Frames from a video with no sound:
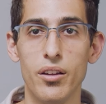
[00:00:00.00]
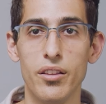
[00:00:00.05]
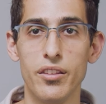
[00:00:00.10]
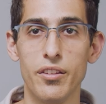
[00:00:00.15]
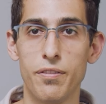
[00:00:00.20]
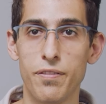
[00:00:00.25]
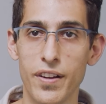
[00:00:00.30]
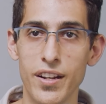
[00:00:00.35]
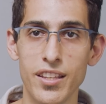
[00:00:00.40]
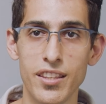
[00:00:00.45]

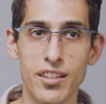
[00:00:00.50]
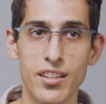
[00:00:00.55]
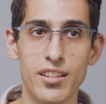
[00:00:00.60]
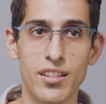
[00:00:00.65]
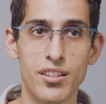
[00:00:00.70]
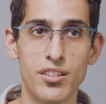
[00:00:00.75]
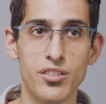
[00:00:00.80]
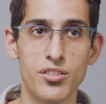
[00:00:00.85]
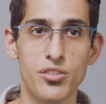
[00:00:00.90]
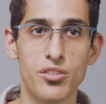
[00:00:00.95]
The funny
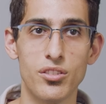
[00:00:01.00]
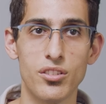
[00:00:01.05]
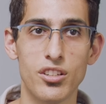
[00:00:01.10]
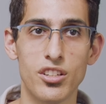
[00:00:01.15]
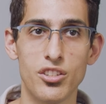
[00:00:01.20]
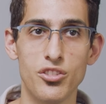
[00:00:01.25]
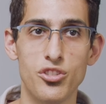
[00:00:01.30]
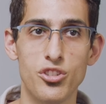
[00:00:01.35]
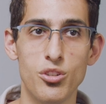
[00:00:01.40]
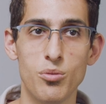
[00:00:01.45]
thing is,
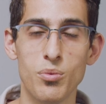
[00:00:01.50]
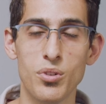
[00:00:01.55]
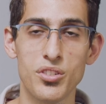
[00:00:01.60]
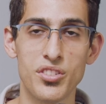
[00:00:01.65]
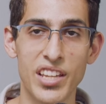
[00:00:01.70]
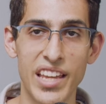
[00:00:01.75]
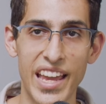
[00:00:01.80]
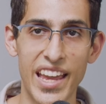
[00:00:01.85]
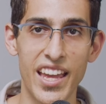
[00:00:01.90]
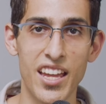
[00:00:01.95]

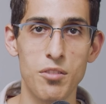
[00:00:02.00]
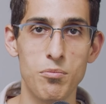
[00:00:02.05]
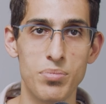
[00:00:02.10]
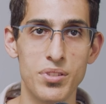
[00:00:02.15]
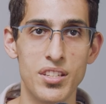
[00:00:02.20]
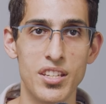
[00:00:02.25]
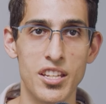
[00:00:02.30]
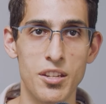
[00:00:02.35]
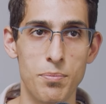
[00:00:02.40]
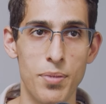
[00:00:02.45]
consumers can
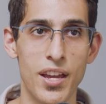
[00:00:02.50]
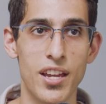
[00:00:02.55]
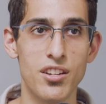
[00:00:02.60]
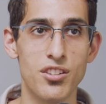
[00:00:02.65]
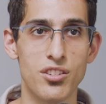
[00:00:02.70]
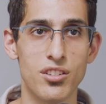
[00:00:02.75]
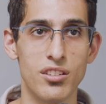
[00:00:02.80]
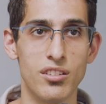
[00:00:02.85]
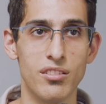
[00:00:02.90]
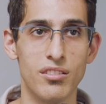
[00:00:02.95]
be
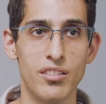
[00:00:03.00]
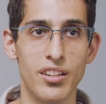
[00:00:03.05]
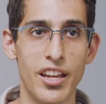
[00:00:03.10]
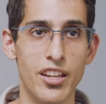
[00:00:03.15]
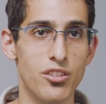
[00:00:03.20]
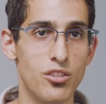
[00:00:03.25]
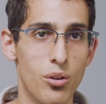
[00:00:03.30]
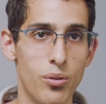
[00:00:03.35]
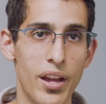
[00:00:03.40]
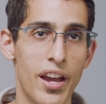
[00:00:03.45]
impatient
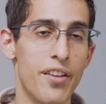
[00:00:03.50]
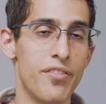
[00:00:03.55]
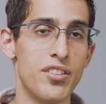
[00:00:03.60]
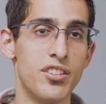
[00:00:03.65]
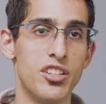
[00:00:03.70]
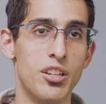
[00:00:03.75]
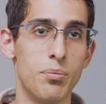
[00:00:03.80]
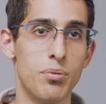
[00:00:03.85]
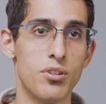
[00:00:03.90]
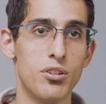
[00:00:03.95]
and don't have
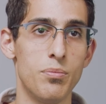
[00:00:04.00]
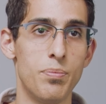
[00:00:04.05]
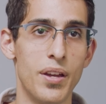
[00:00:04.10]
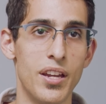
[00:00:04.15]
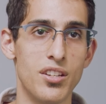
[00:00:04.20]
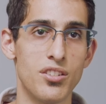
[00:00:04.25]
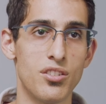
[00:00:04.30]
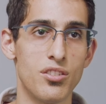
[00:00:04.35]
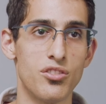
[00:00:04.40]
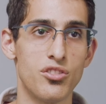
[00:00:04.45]
the typical
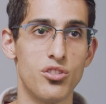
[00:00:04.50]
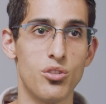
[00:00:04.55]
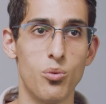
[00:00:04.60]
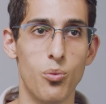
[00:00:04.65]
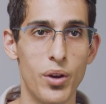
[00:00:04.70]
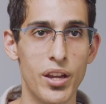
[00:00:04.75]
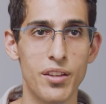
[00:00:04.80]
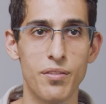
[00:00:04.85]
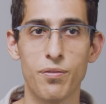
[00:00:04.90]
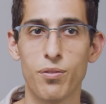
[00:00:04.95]
patience to
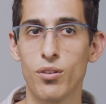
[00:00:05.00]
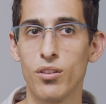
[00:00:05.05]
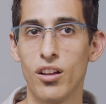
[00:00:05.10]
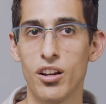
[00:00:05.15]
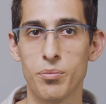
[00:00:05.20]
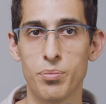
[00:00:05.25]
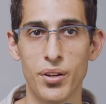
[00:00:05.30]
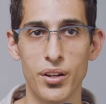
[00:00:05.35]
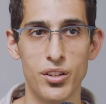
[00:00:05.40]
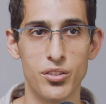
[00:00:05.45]
wait for
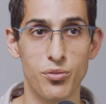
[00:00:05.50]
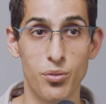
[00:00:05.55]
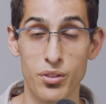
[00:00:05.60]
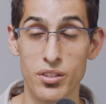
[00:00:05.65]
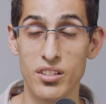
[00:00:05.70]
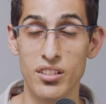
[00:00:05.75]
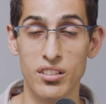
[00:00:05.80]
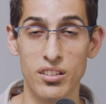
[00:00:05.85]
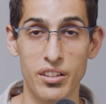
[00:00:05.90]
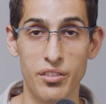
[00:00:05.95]
long periods for
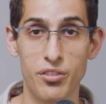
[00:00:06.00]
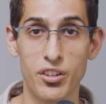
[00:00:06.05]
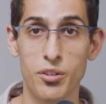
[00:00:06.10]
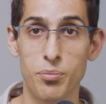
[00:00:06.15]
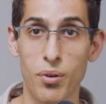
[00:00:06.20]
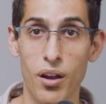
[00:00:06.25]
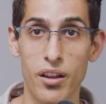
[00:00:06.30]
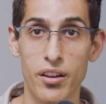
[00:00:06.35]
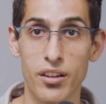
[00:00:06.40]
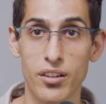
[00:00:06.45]
the delivery
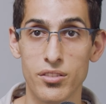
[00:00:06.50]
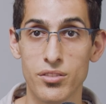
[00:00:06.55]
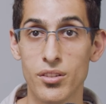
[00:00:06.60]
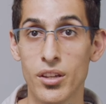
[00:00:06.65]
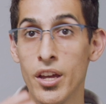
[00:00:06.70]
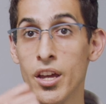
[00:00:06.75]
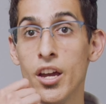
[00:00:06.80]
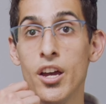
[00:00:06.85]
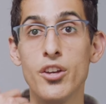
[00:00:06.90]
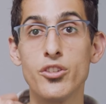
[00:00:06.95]
of products.
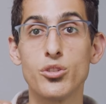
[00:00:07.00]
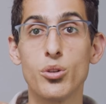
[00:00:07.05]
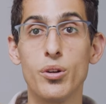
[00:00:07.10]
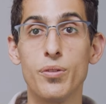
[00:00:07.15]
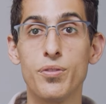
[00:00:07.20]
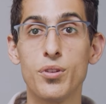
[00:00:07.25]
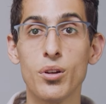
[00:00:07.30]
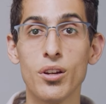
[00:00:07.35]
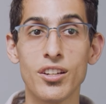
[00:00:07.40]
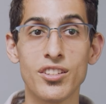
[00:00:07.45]
So
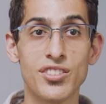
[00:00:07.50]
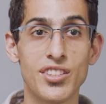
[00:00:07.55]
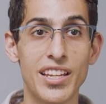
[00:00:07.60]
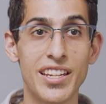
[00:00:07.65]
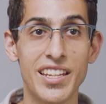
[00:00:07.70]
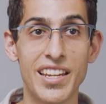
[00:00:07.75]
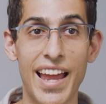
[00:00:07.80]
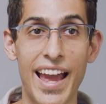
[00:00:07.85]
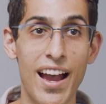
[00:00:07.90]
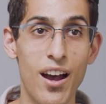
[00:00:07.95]
if you're
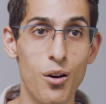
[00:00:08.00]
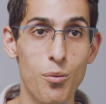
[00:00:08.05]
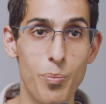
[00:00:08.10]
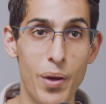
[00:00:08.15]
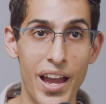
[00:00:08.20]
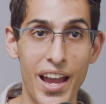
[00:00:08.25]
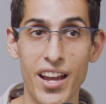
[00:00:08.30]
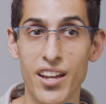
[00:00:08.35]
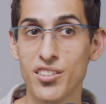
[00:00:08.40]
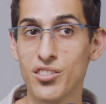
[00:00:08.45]
extending out
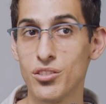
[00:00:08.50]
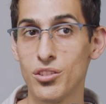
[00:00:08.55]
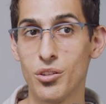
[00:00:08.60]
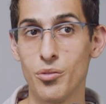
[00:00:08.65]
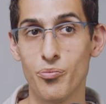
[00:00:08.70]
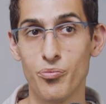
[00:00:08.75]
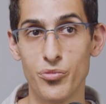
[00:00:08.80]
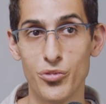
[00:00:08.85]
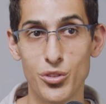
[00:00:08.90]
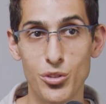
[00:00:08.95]
past
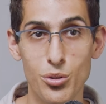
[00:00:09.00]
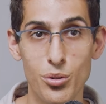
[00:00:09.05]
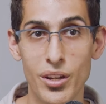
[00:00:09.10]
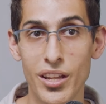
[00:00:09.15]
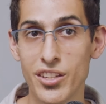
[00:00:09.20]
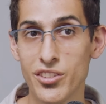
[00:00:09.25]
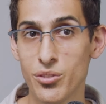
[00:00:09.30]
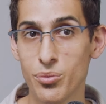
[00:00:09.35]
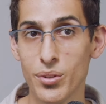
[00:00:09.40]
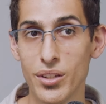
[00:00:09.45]
2
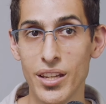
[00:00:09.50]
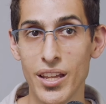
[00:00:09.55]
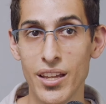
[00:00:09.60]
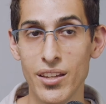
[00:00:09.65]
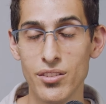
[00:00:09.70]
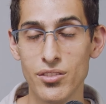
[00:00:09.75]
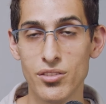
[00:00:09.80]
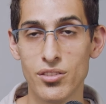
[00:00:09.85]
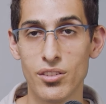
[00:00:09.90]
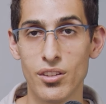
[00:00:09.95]
days, 3
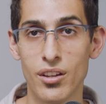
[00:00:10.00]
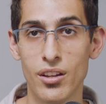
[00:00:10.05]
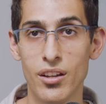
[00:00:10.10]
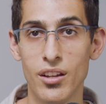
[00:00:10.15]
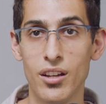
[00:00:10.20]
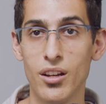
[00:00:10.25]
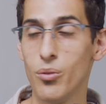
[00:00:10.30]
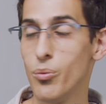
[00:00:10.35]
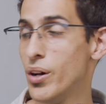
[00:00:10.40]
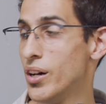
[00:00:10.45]
days,
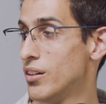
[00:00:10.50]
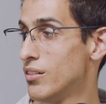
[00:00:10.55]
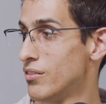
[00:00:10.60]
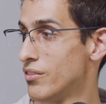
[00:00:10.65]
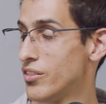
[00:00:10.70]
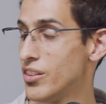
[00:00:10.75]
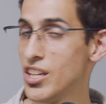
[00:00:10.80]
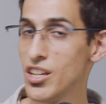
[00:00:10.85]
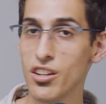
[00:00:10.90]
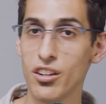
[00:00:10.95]
well,
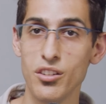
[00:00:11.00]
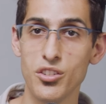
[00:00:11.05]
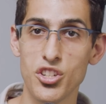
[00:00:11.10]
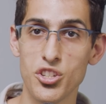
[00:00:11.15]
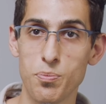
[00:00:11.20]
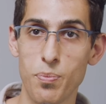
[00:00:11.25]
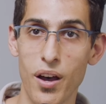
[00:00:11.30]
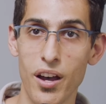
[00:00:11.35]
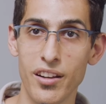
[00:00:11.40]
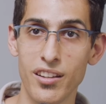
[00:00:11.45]
they could have
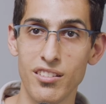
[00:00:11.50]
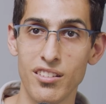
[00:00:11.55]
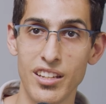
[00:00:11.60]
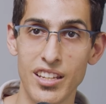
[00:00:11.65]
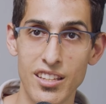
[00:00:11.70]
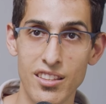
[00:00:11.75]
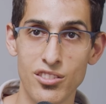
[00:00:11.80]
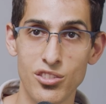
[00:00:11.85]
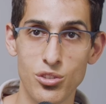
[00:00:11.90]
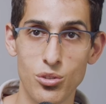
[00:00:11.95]
just bought it
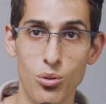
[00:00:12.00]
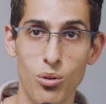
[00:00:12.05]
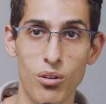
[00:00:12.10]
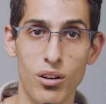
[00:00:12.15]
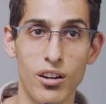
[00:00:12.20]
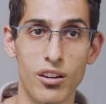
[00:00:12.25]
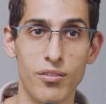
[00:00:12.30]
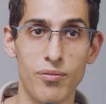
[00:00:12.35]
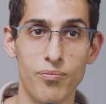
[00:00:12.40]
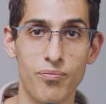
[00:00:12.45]
in
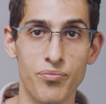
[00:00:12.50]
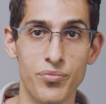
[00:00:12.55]
store,